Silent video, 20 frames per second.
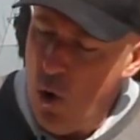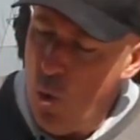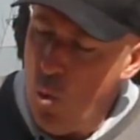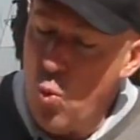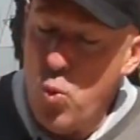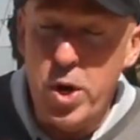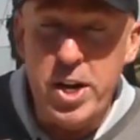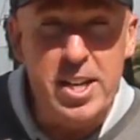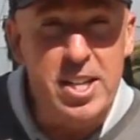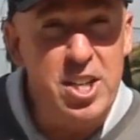
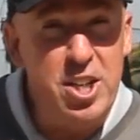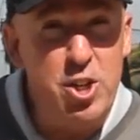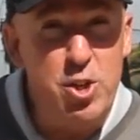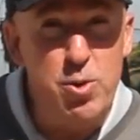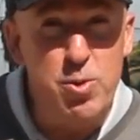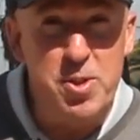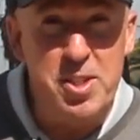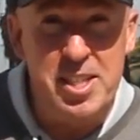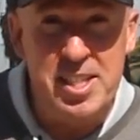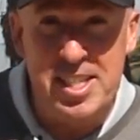When
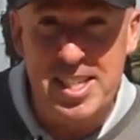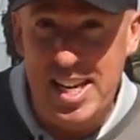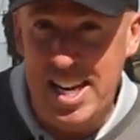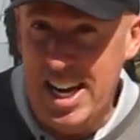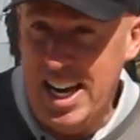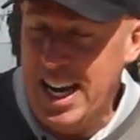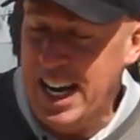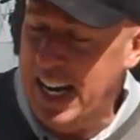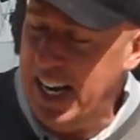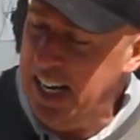you
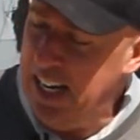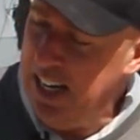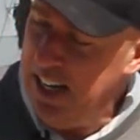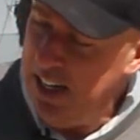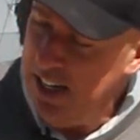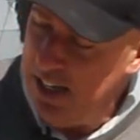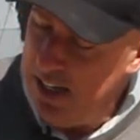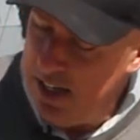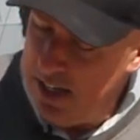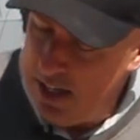dig,
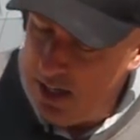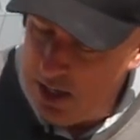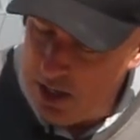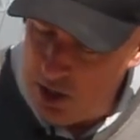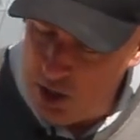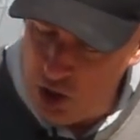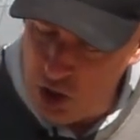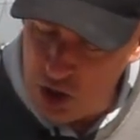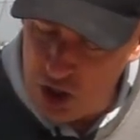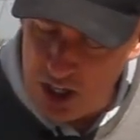
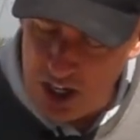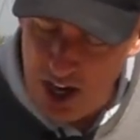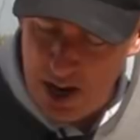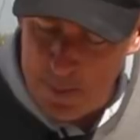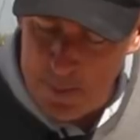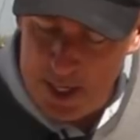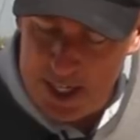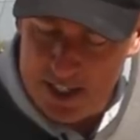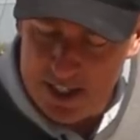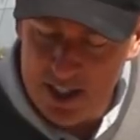you're
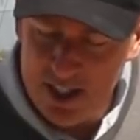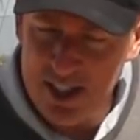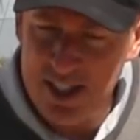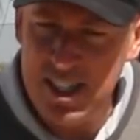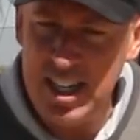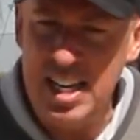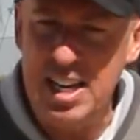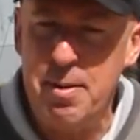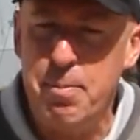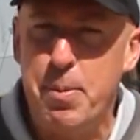coming
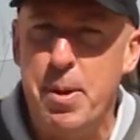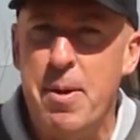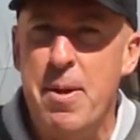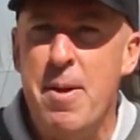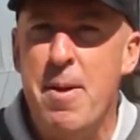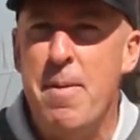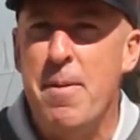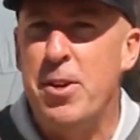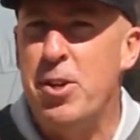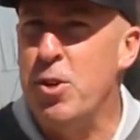steep,
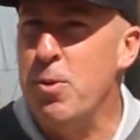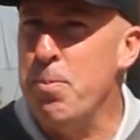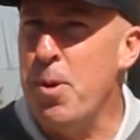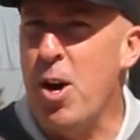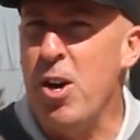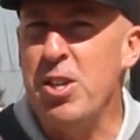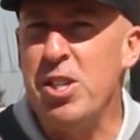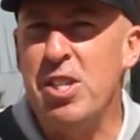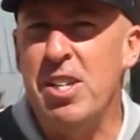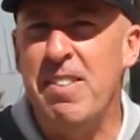your
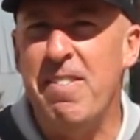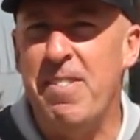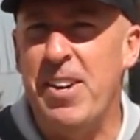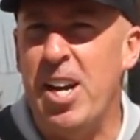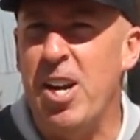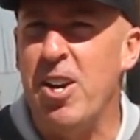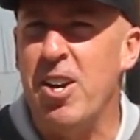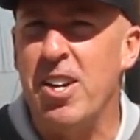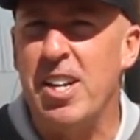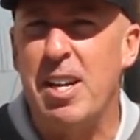margin of
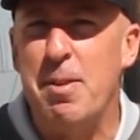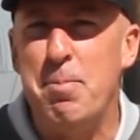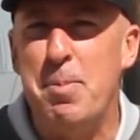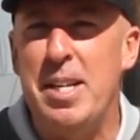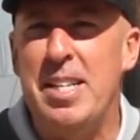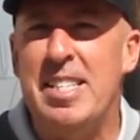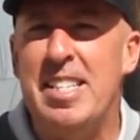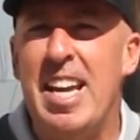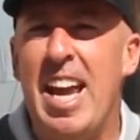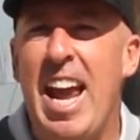error can
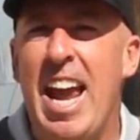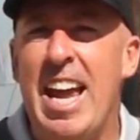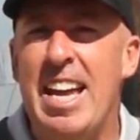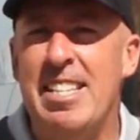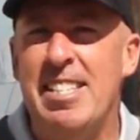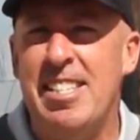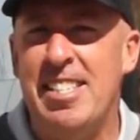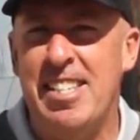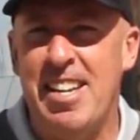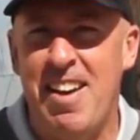be
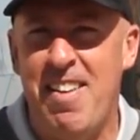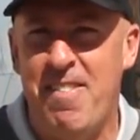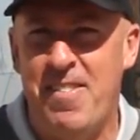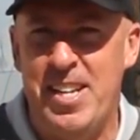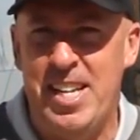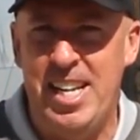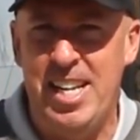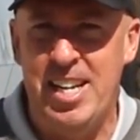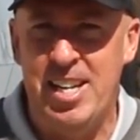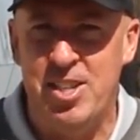tenths of
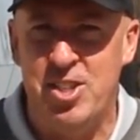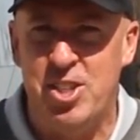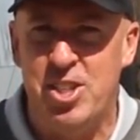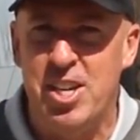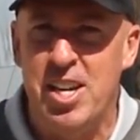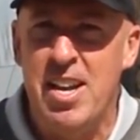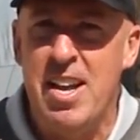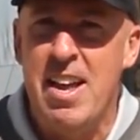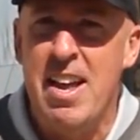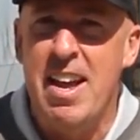an
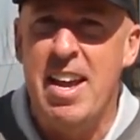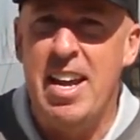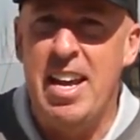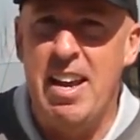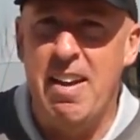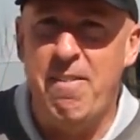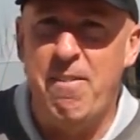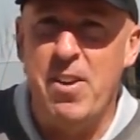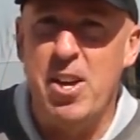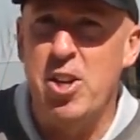inch.
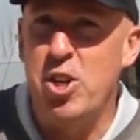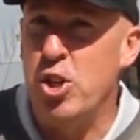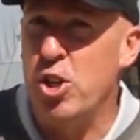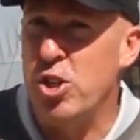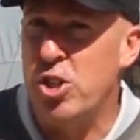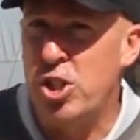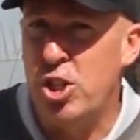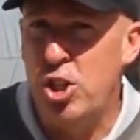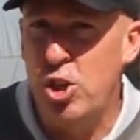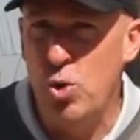If
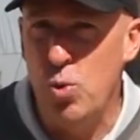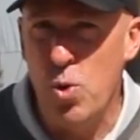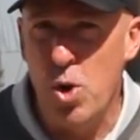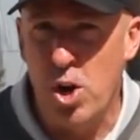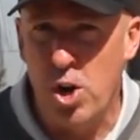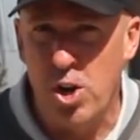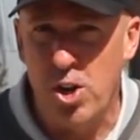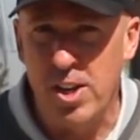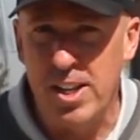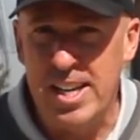you're too
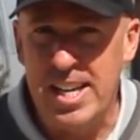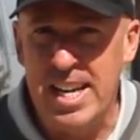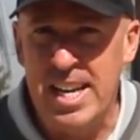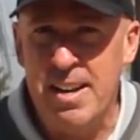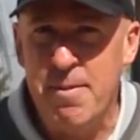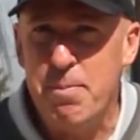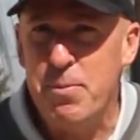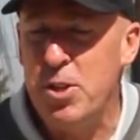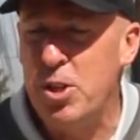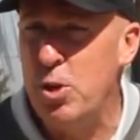
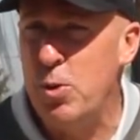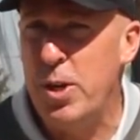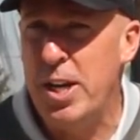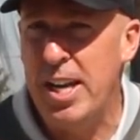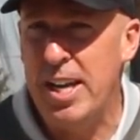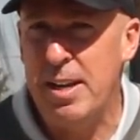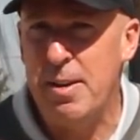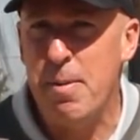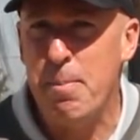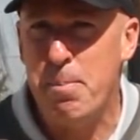early, you
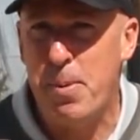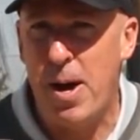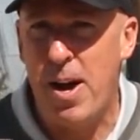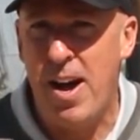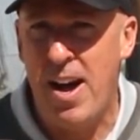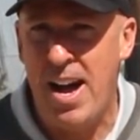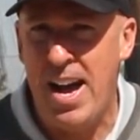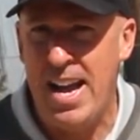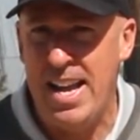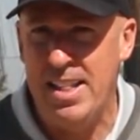hit
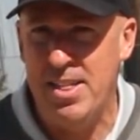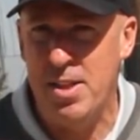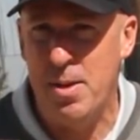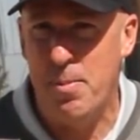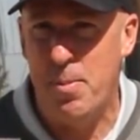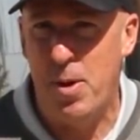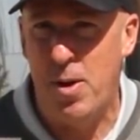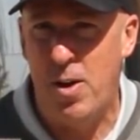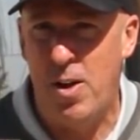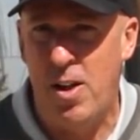behind the
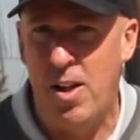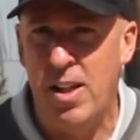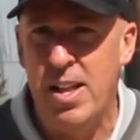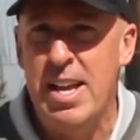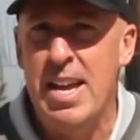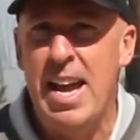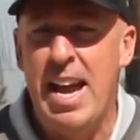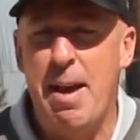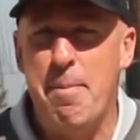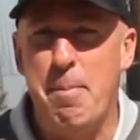ball,
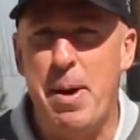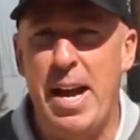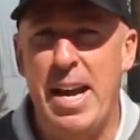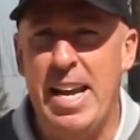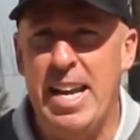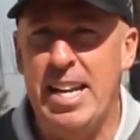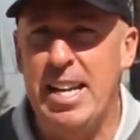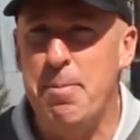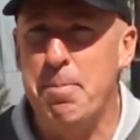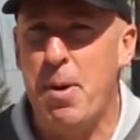and by
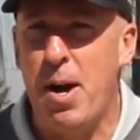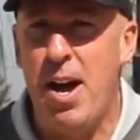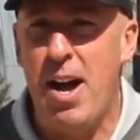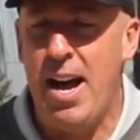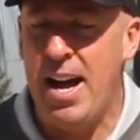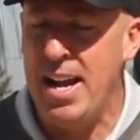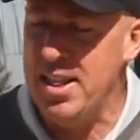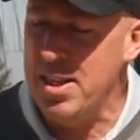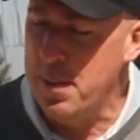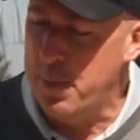hitting
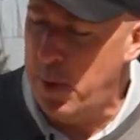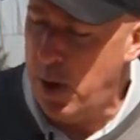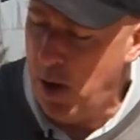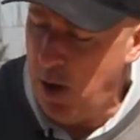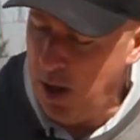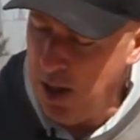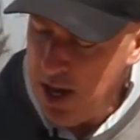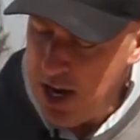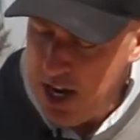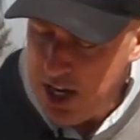behind the
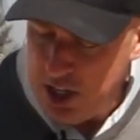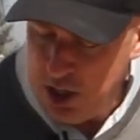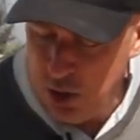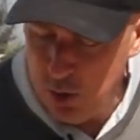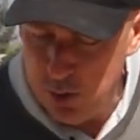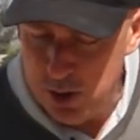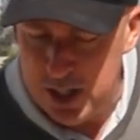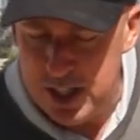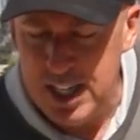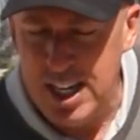ball,
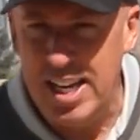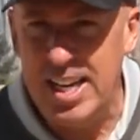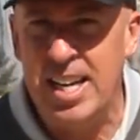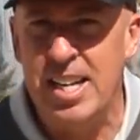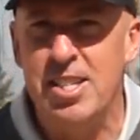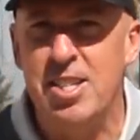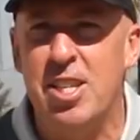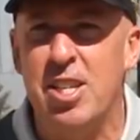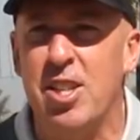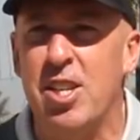you dig
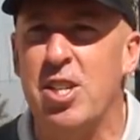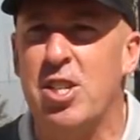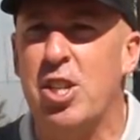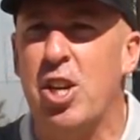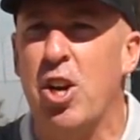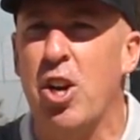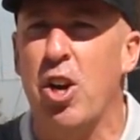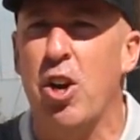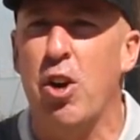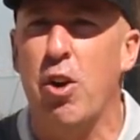into the
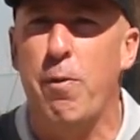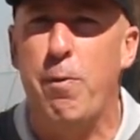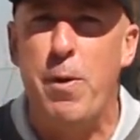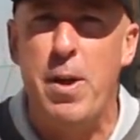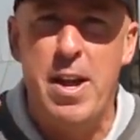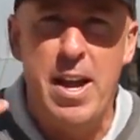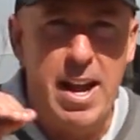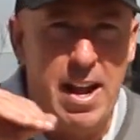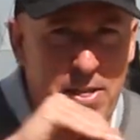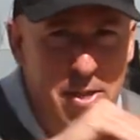turf,
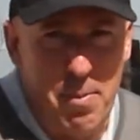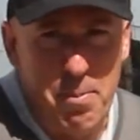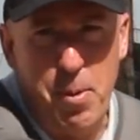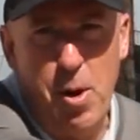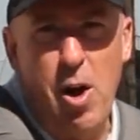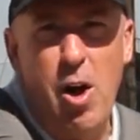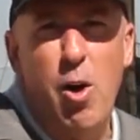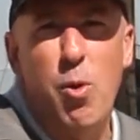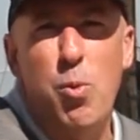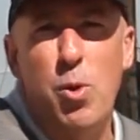and the
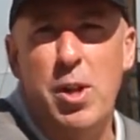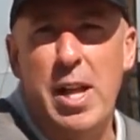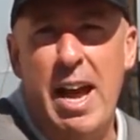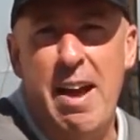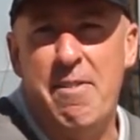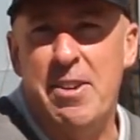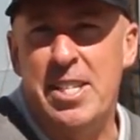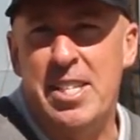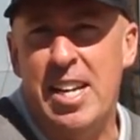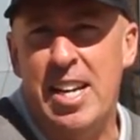ball will
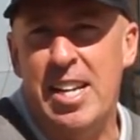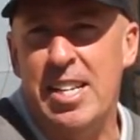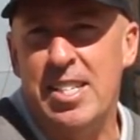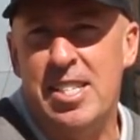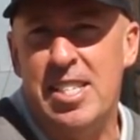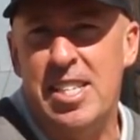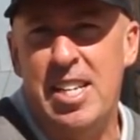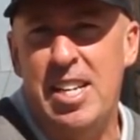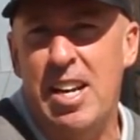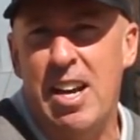have a
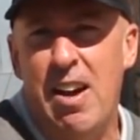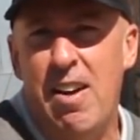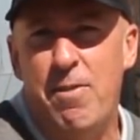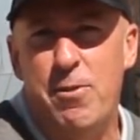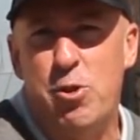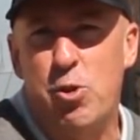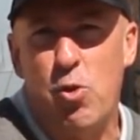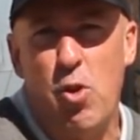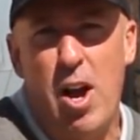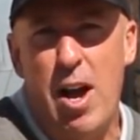tendency
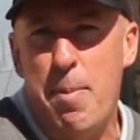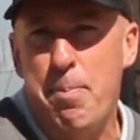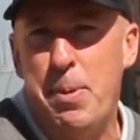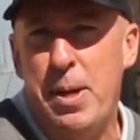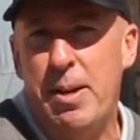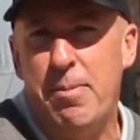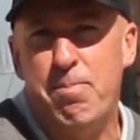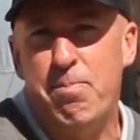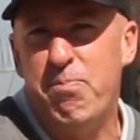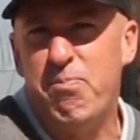of
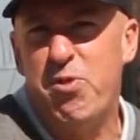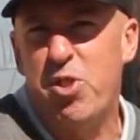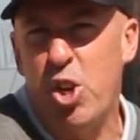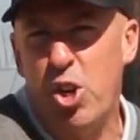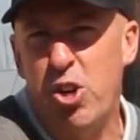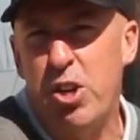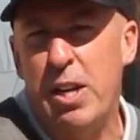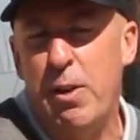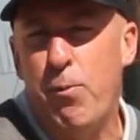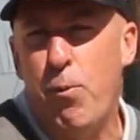dropping
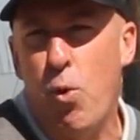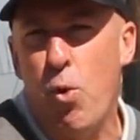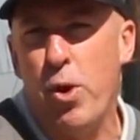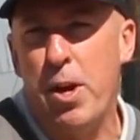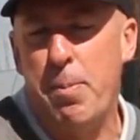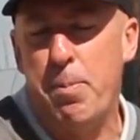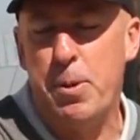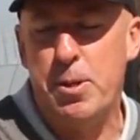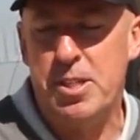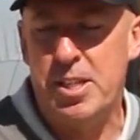
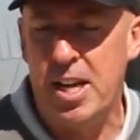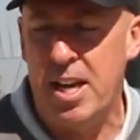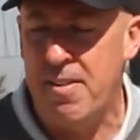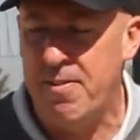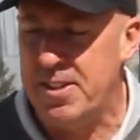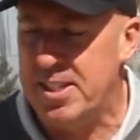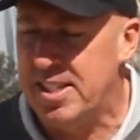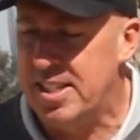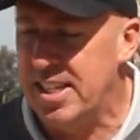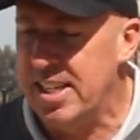30–40%
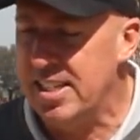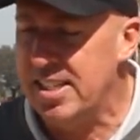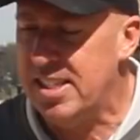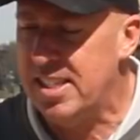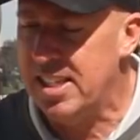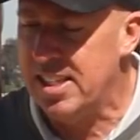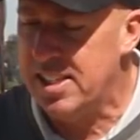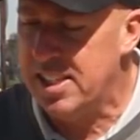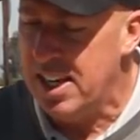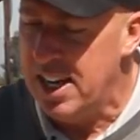of its
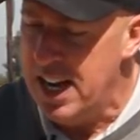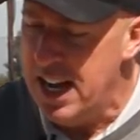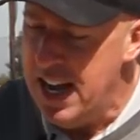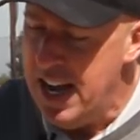distance.